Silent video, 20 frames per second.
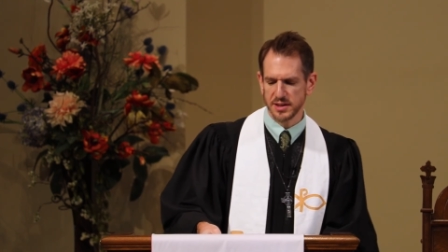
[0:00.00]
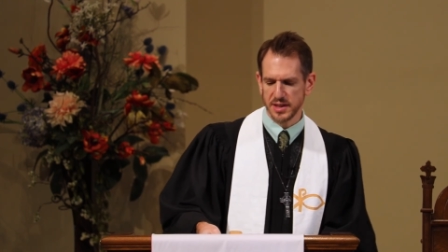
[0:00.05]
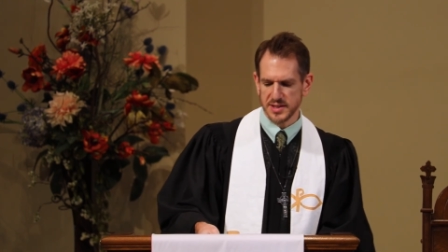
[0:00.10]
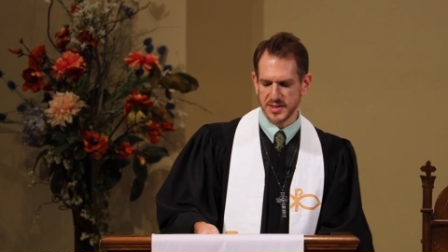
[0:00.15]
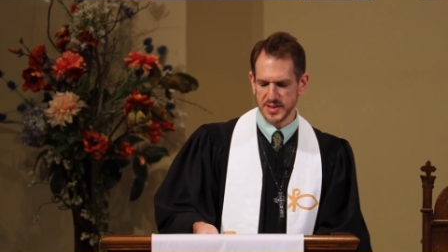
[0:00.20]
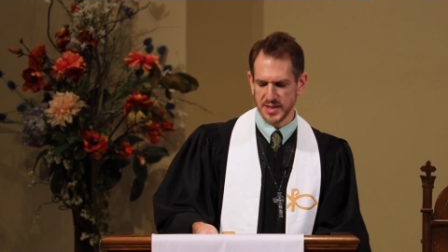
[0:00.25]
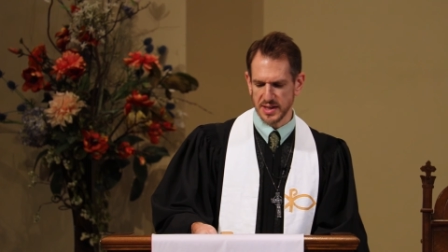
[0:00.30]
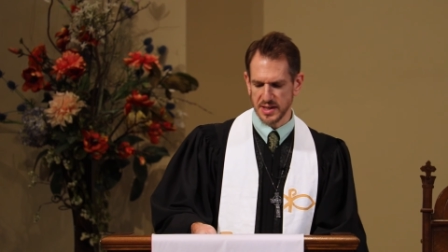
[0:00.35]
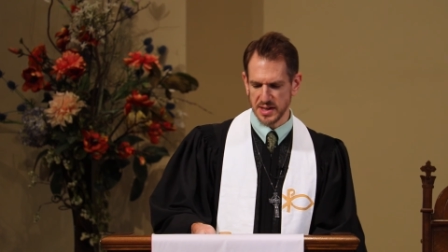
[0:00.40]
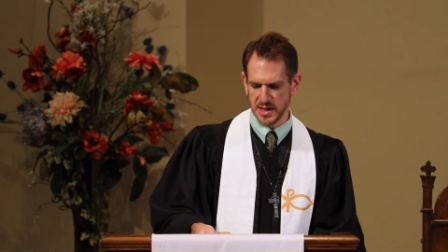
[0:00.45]

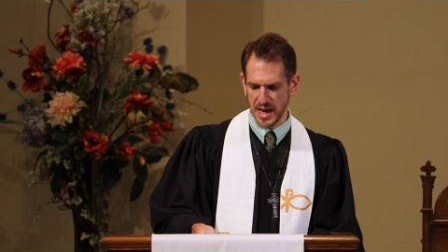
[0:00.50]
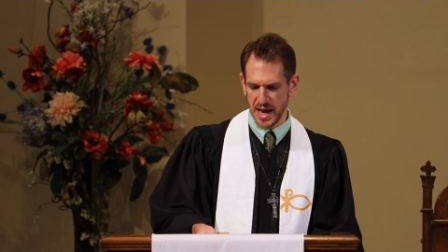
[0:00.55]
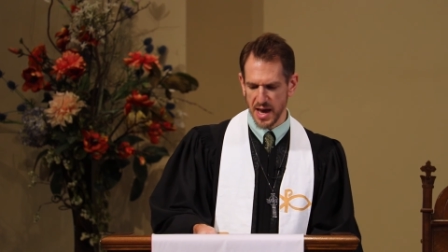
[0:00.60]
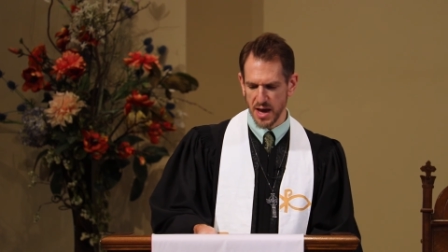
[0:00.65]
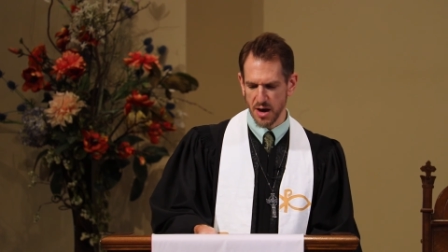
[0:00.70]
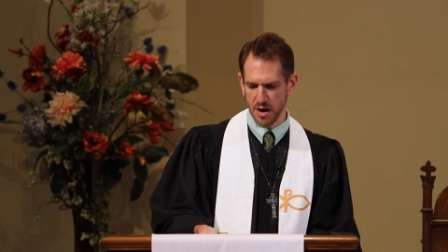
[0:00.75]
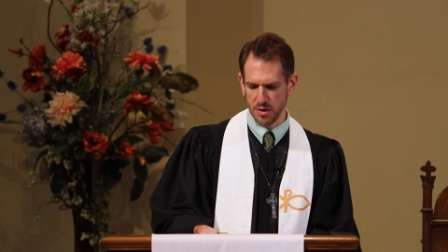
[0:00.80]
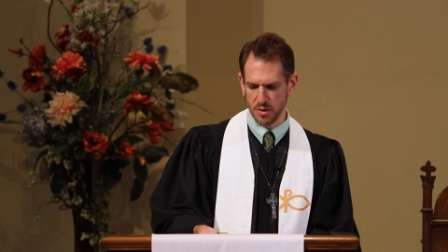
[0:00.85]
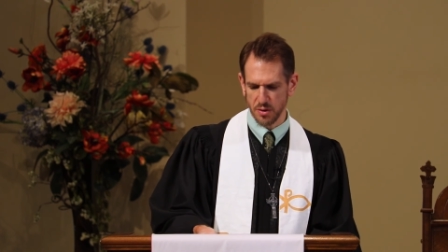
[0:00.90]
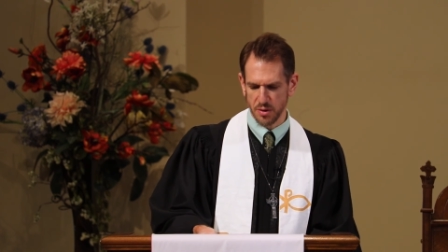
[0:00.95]
listen
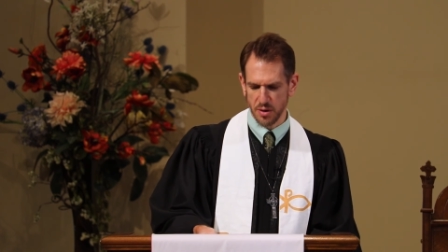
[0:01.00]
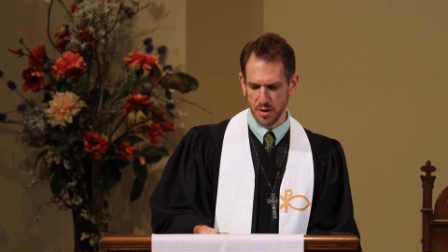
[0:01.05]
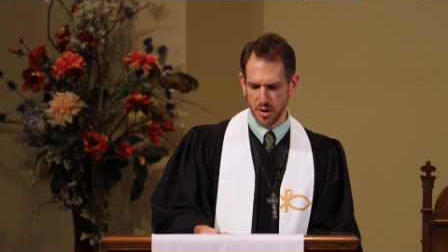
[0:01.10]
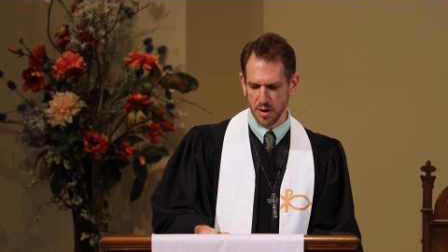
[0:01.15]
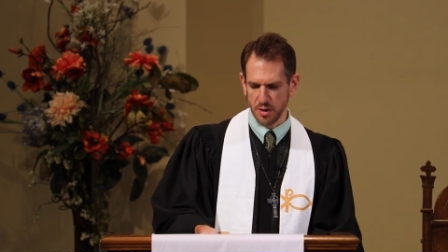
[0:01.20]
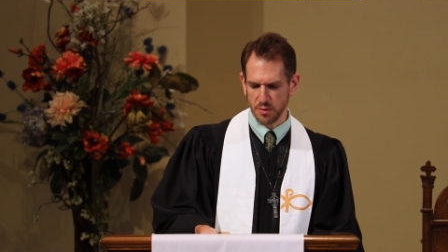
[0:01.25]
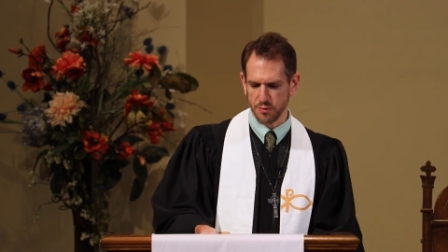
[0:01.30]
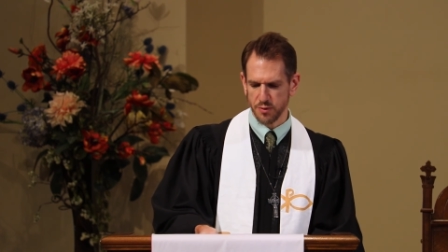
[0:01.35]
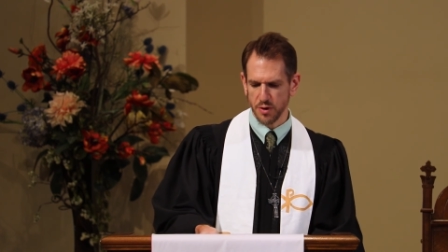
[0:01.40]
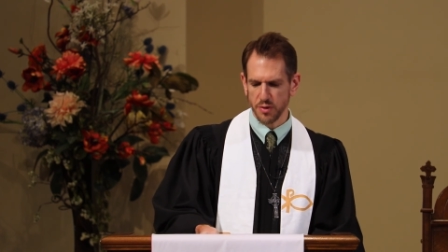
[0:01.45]
now
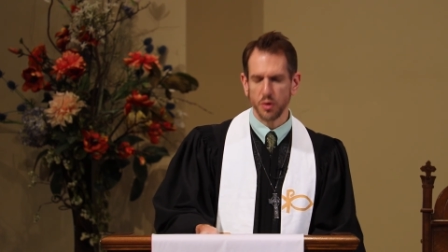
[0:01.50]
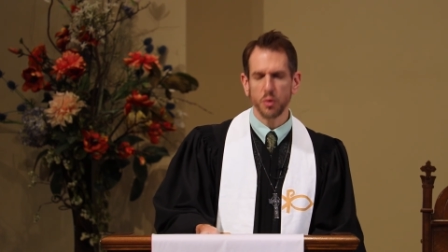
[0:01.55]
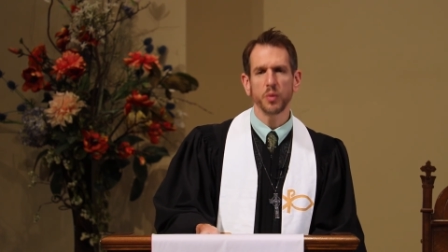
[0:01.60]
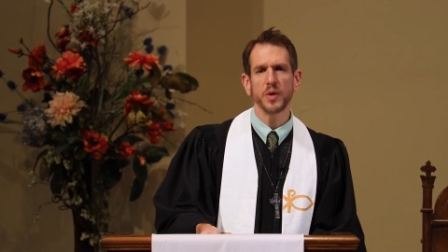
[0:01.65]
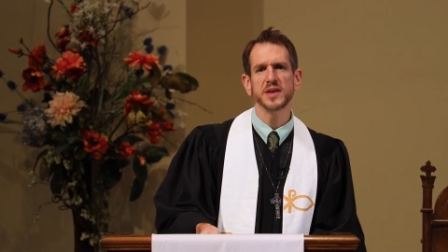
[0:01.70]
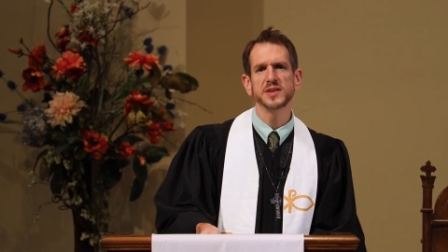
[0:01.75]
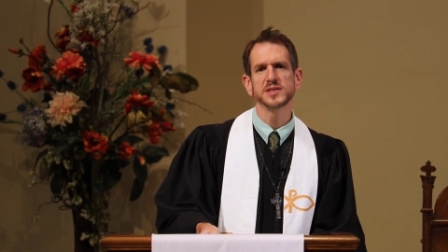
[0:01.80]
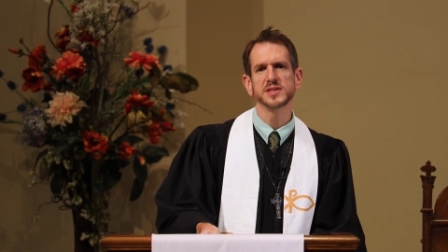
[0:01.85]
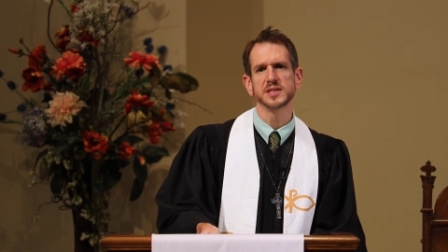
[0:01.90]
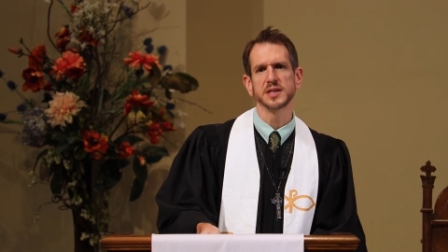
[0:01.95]
for the
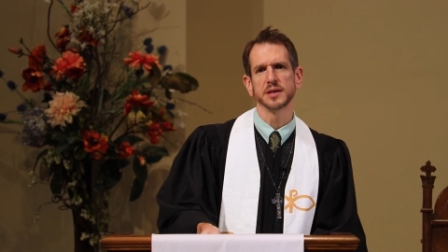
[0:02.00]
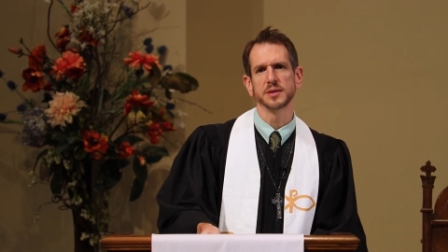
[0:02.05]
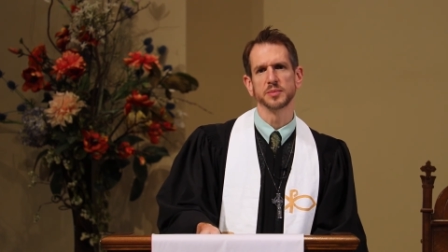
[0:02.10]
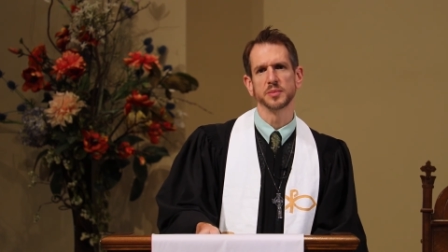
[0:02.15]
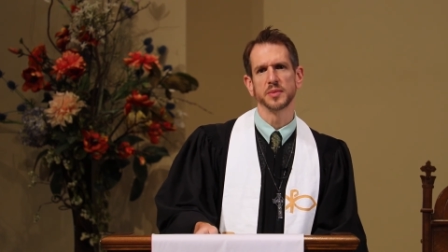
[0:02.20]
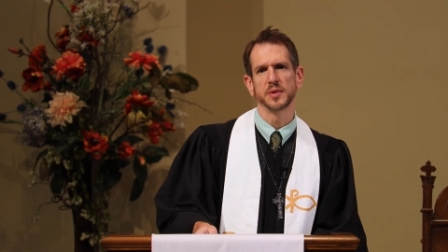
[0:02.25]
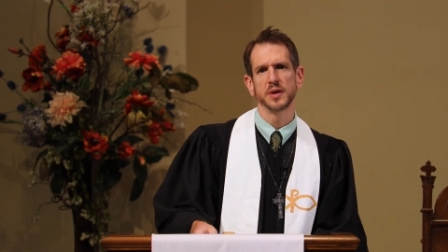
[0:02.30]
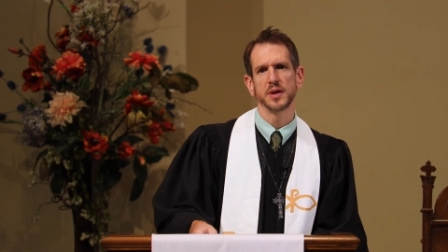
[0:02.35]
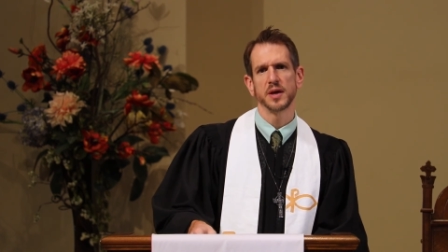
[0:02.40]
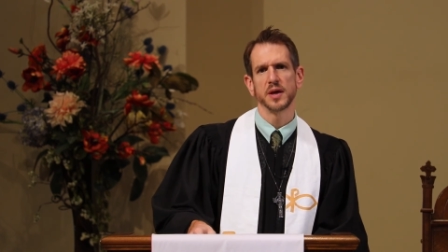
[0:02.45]
wisdom,